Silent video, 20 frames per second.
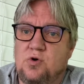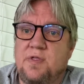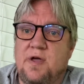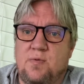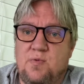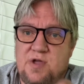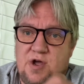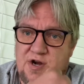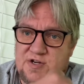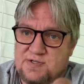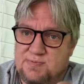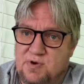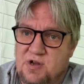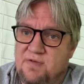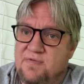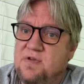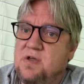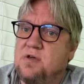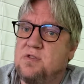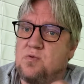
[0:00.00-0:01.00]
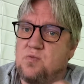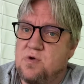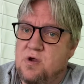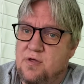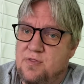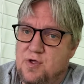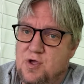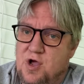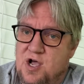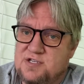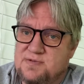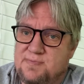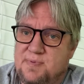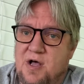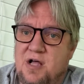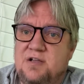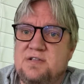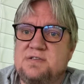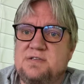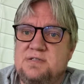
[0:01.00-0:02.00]
that we are Springfield and we are the
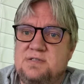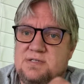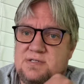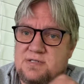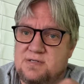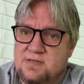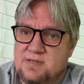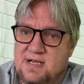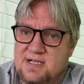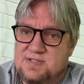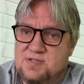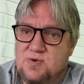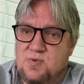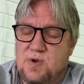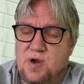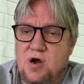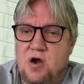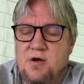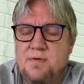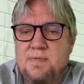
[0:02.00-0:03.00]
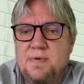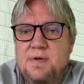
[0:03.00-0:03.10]
cosmopolitans and that's who we are.